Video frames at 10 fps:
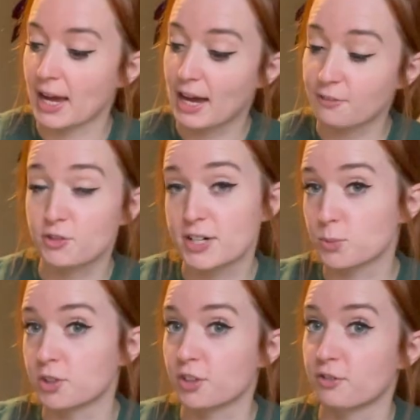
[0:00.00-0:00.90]
have read
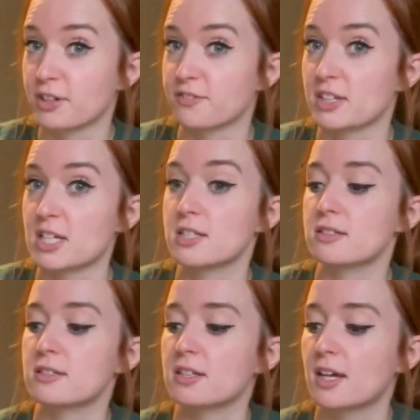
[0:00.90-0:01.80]
1 to 3 of
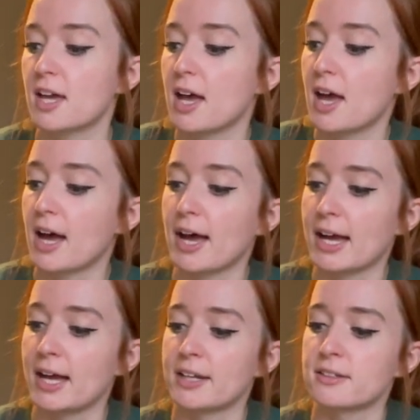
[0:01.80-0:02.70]
these
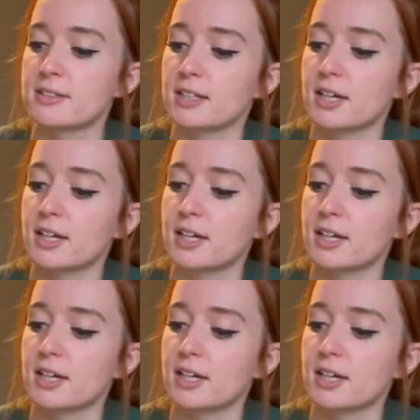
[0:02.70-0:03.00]
and